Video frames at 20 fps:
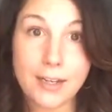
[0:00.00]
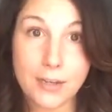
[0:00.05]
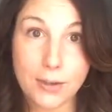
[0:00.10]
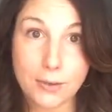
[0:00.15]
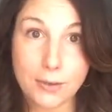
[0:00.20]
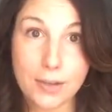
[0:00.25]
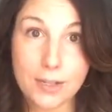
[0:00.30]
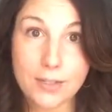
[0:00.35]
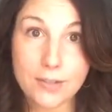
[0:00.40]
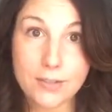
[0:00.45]

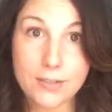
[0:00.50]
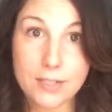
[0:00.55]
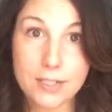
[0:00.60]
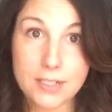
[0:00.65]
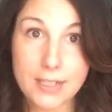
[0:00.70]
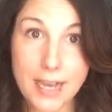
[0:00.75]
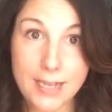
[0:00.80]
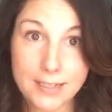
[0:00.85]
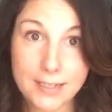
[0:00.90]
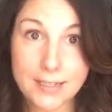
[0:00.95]
Donuts
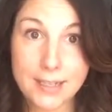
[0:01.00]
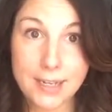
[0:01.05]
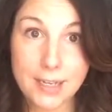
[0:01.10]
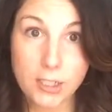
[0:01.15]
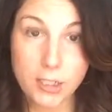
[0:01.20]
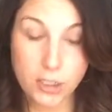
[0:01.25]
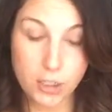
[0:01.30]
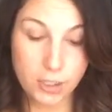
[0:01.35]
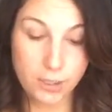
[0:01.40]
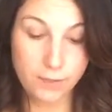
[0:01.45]

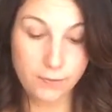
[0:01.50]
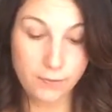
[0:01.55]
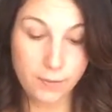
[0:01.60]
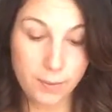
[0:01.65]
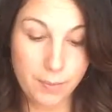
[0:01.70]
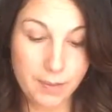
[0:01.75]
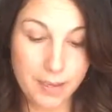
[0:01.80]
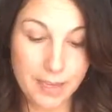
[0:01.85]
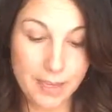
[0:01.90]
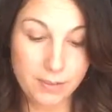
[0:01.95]
destination
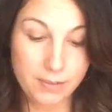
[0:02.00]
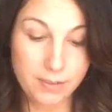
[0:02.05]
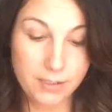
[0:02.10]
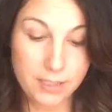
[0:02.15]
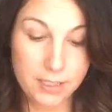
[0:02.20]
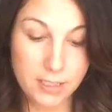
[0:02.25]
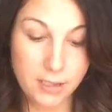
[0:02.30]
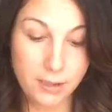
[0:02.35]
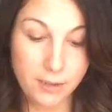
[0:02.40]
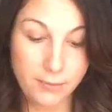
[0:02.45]
from here
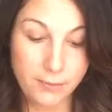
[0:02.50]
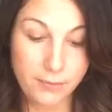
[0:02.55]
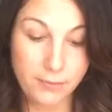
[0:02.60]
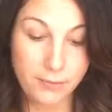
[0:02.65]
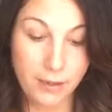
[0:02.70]
until,